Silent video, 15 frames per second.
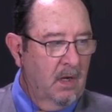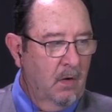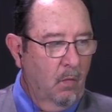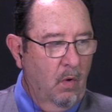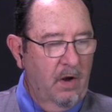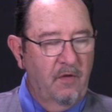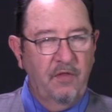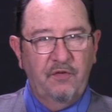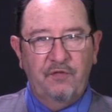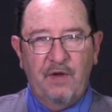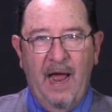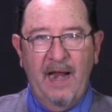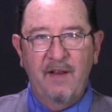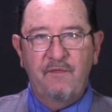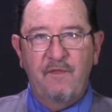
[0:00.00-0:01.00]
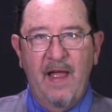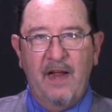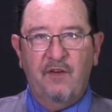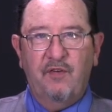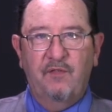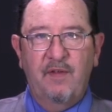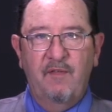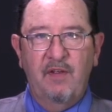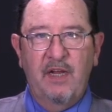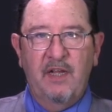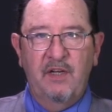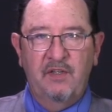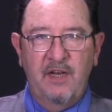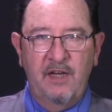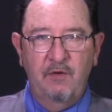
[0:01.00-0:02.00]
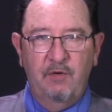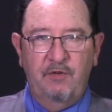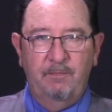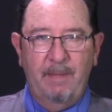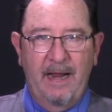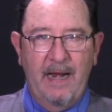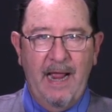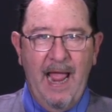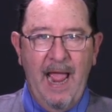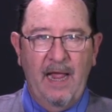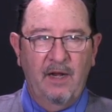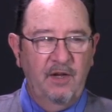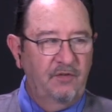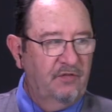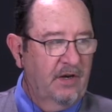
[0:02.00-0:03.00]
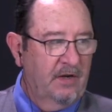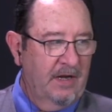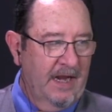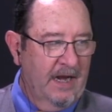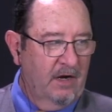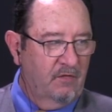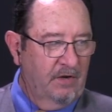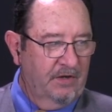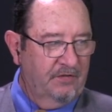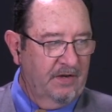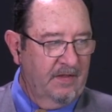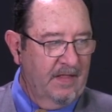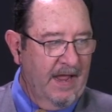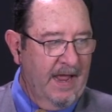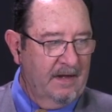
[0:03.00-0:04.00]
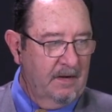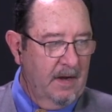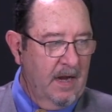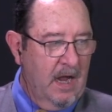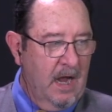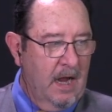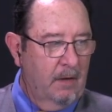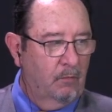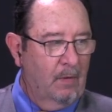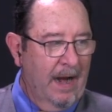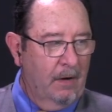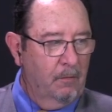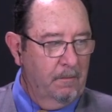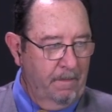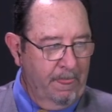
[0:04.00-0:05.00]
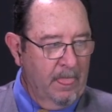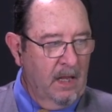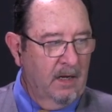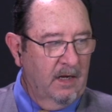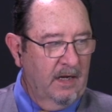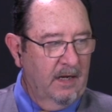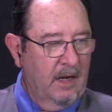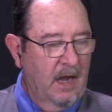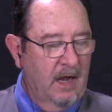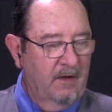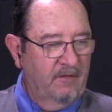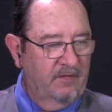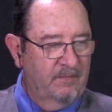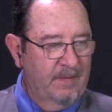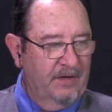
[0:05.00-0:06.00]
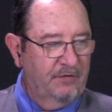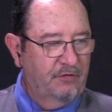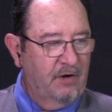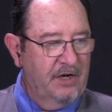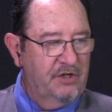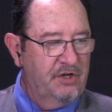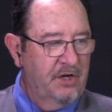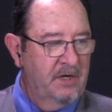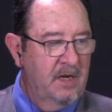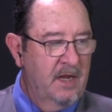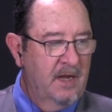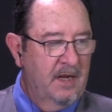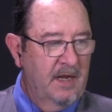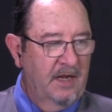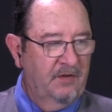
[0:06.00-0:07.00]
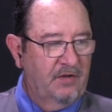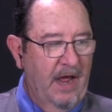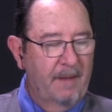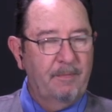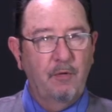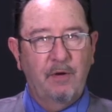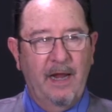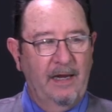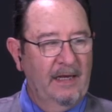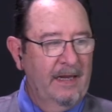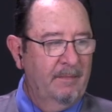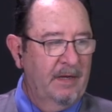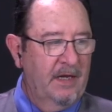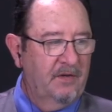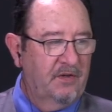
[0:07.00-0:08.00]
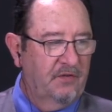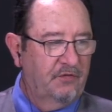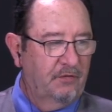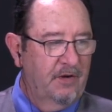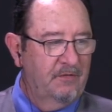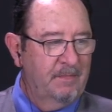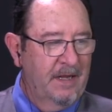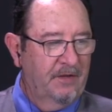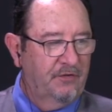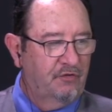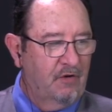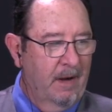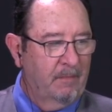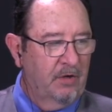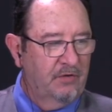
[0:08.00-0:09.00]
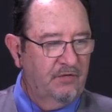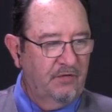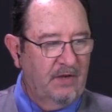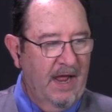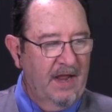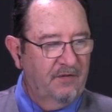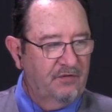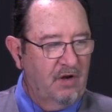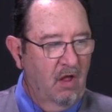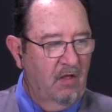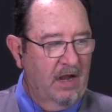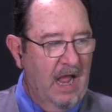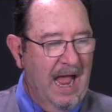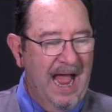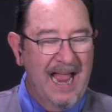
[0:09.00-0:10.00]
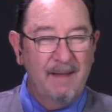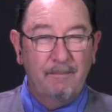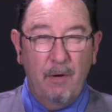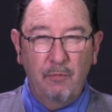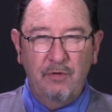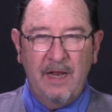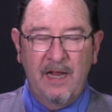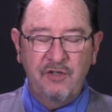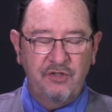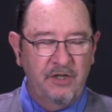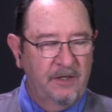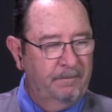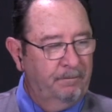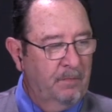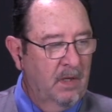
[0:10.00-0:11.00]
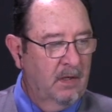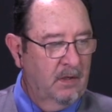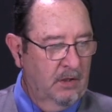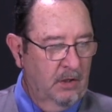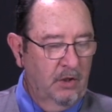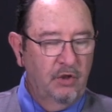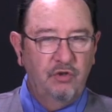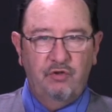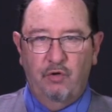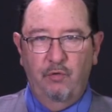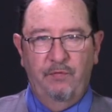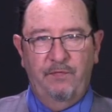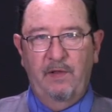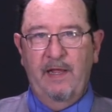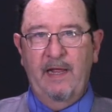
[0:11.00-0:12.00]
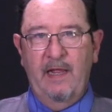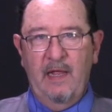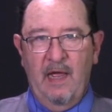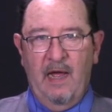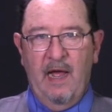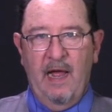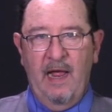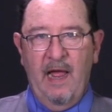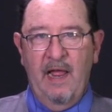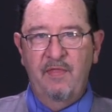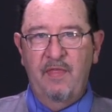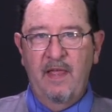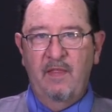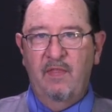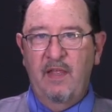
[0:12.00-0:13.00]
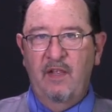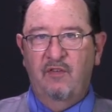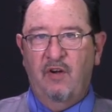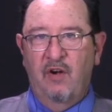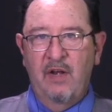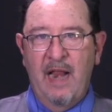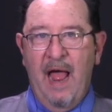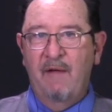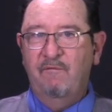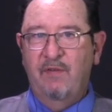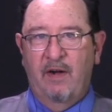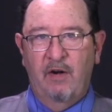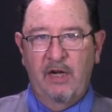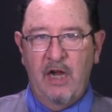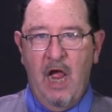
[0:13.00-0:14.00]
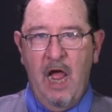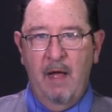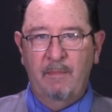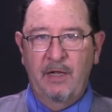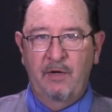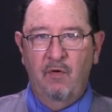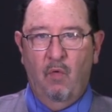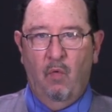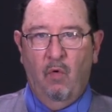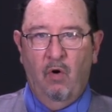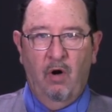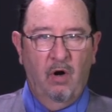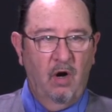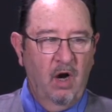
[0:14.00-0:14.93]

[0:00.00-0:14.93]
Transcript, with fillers: What are the side effects of giving continuous beta agonists and increasing that uh, route uh, of administration? Is hypokalemia, dysrhythmias, tremors, diastolic hypotension? Truthfully, I, I think these are not very common or